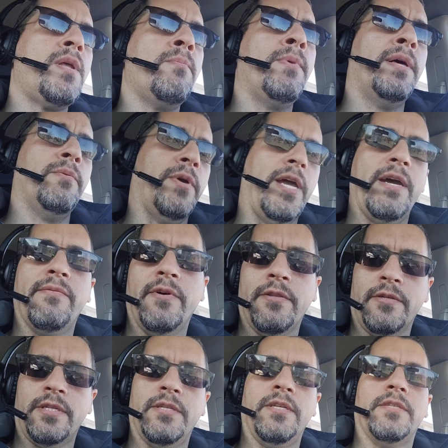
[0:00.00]
By the way, I have
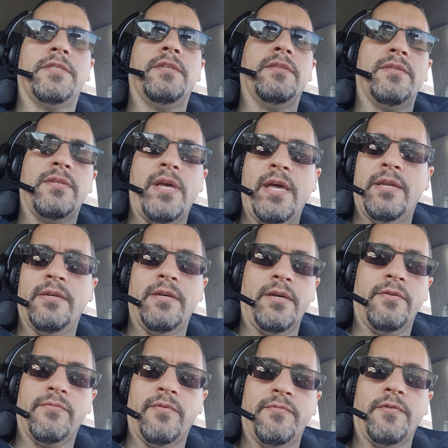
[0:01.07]
other conditions that
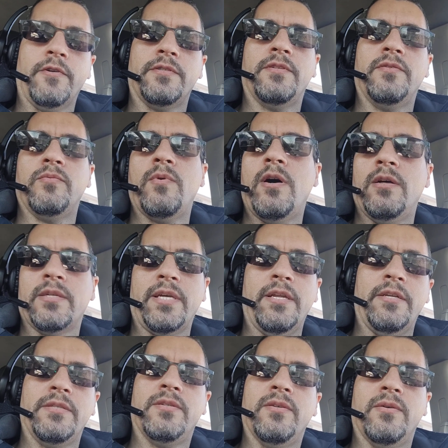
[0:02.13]
reverse as well. I'll
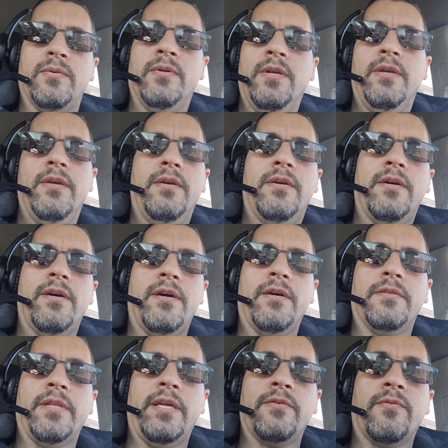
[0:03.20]
get into
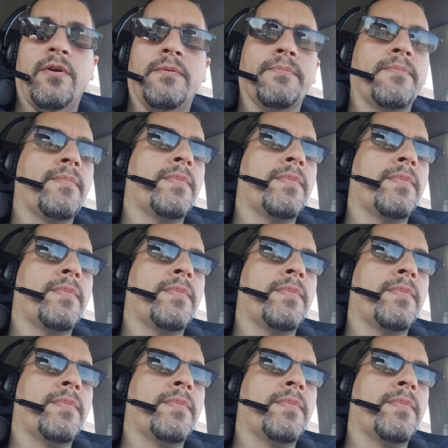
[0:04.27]
later on.